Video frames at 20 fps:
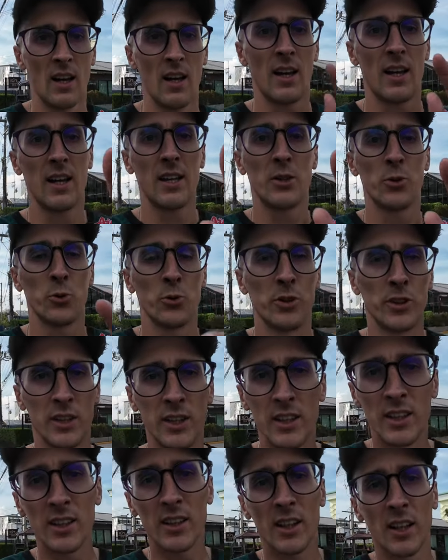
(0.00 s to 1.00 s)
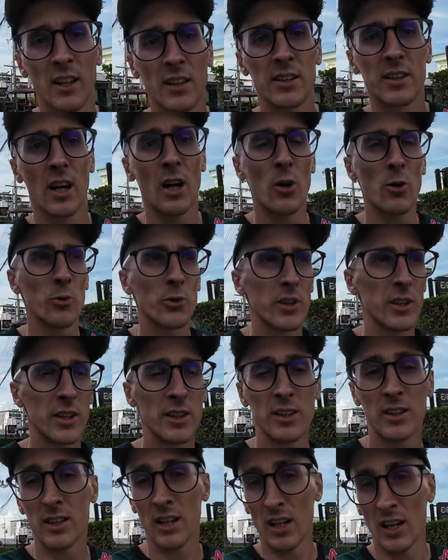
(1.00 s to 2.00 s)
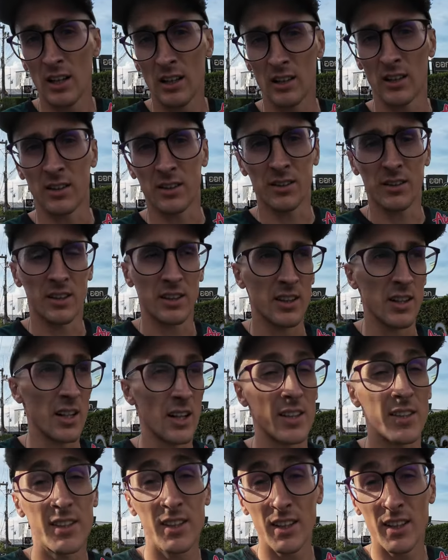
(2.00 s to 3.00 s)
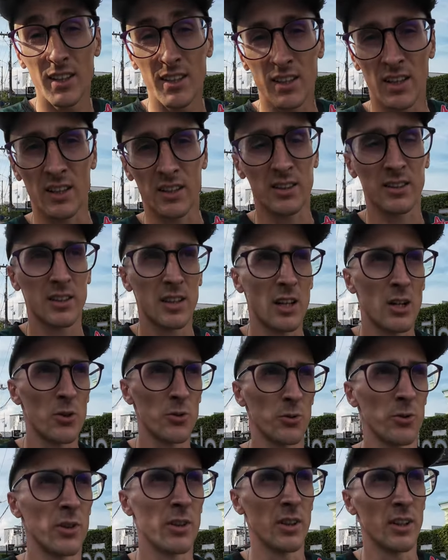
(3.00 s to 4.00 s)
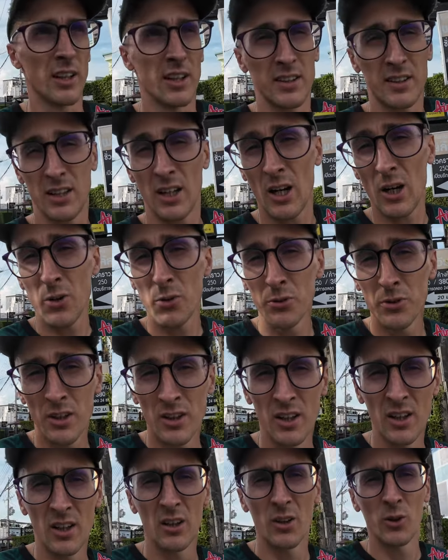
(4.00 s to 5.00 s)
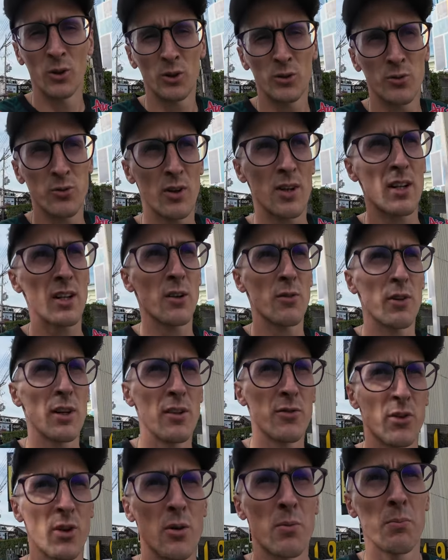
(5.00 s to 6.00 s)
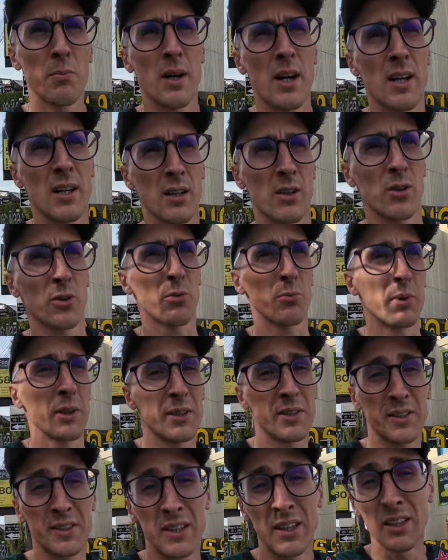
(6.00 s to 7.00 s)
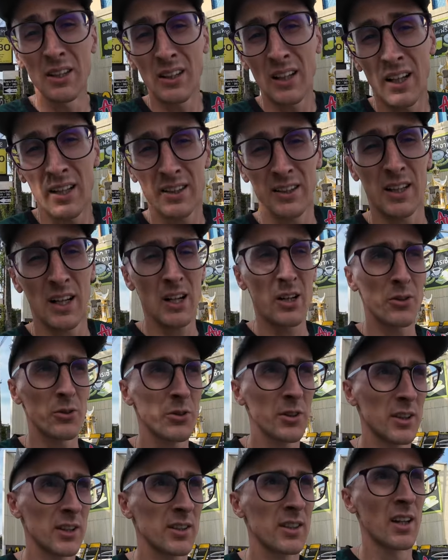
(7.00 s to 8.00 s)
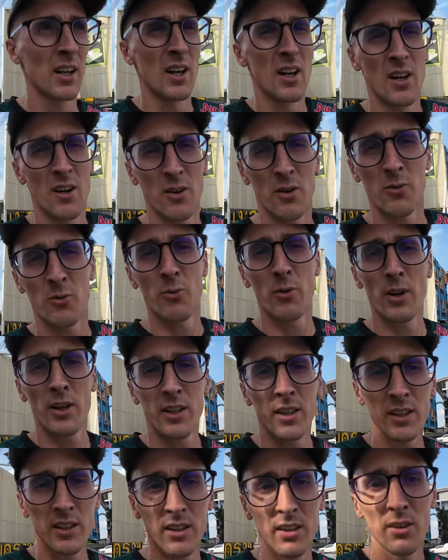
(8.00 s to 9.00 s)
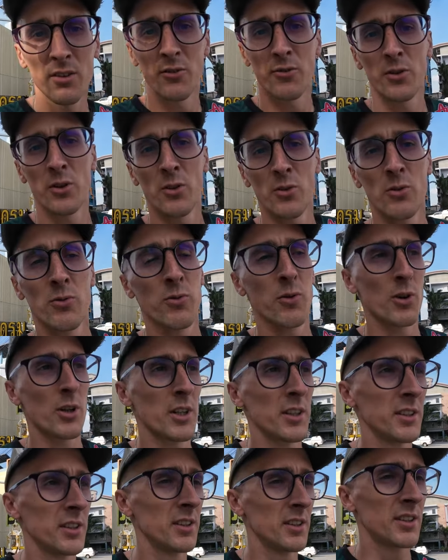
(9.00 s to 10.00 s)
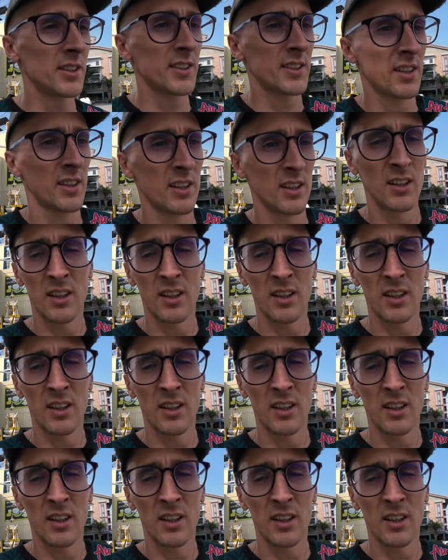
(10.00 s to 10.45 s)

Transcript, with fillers: A unique town in Thailand, a seaside town, a town not far away from Bangkok, but still a town that very few foreigners